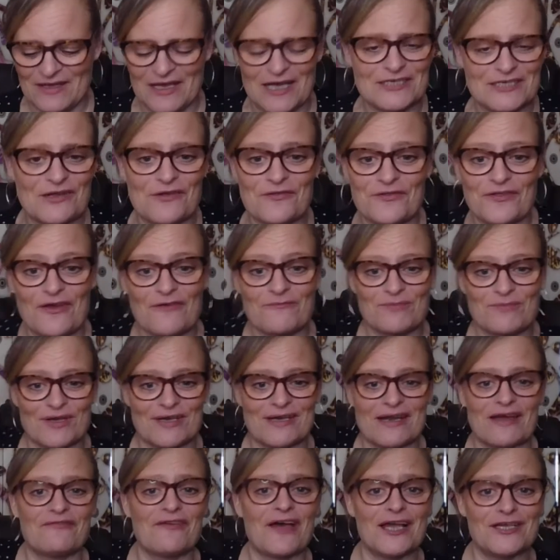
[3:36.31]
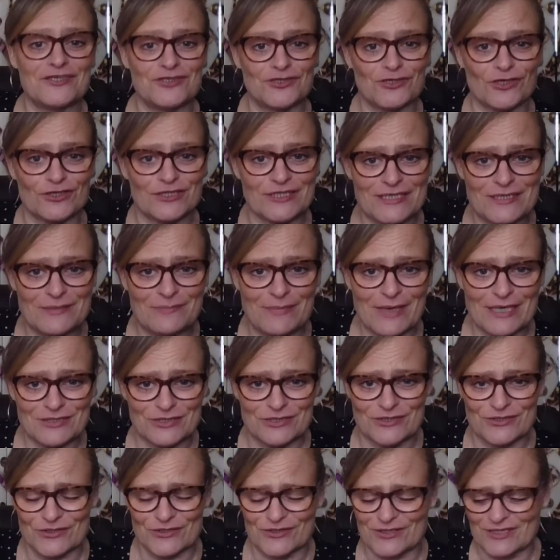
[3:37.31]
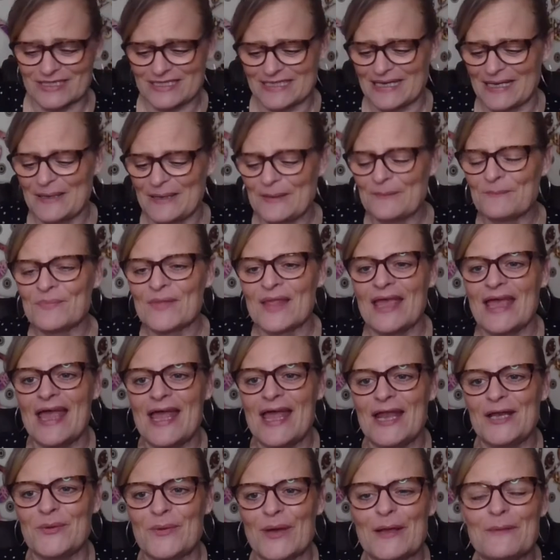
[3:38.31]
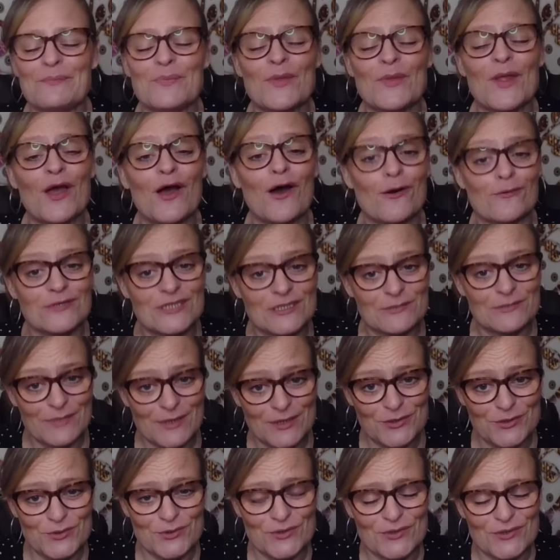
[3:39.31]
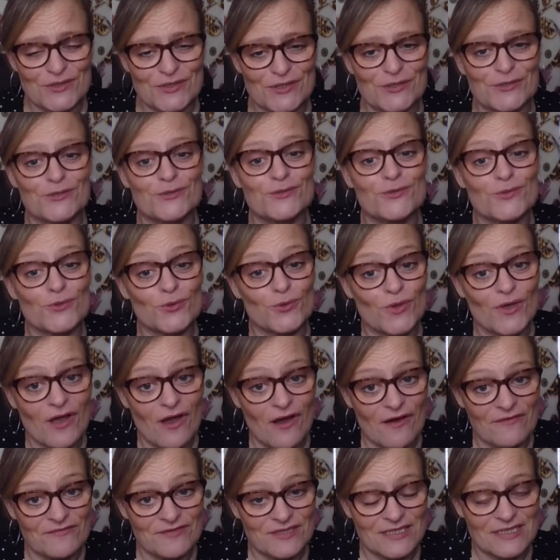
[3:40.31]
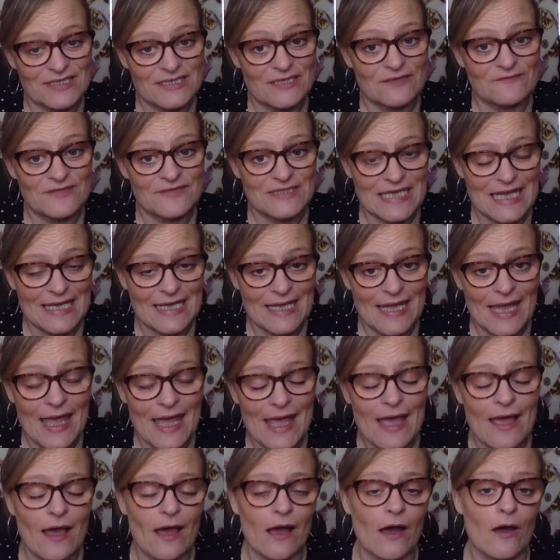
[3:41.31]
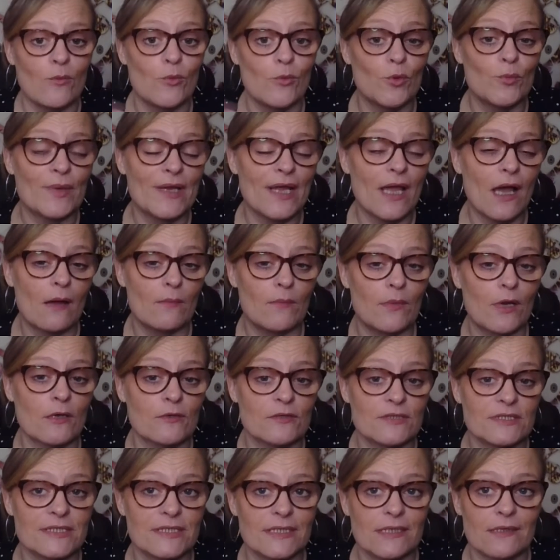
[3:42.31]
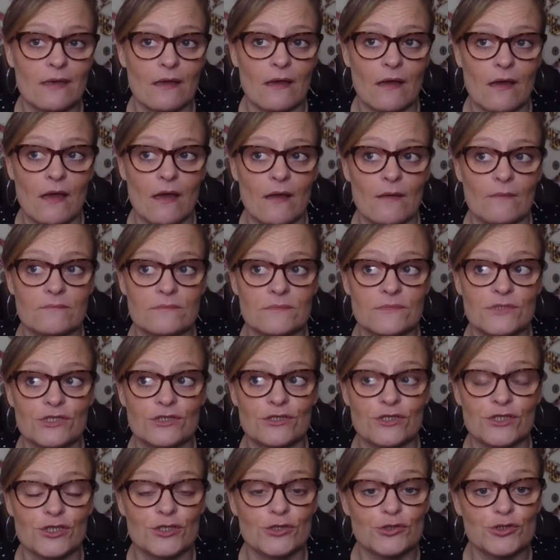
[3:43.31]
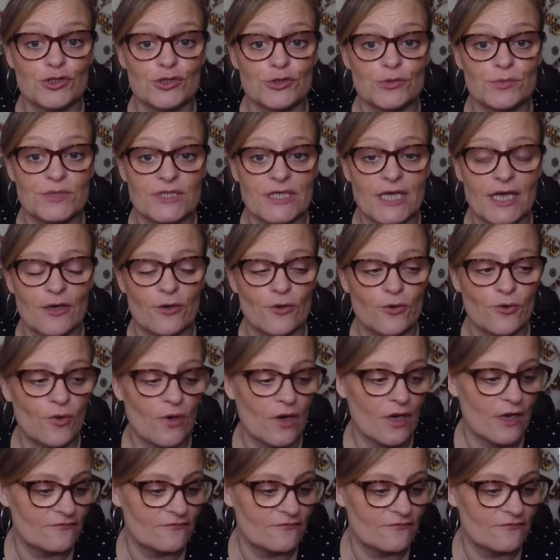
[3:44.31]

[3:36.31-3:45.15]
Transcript: I don't think I've put enough HRT patches on today. Anyway, I will speak to you soon. You all look after yourself. Take care. I will be uploading um, to the YouTube channel.